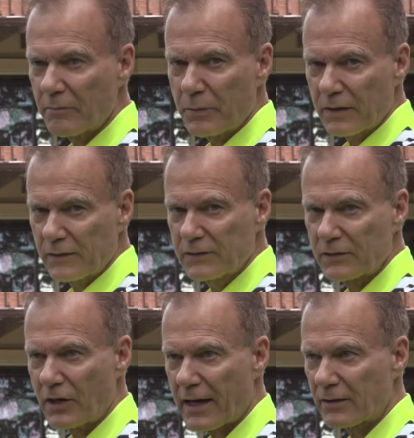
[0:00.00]
but it's
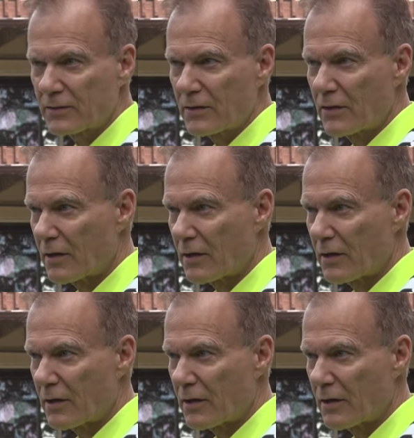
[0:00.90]
not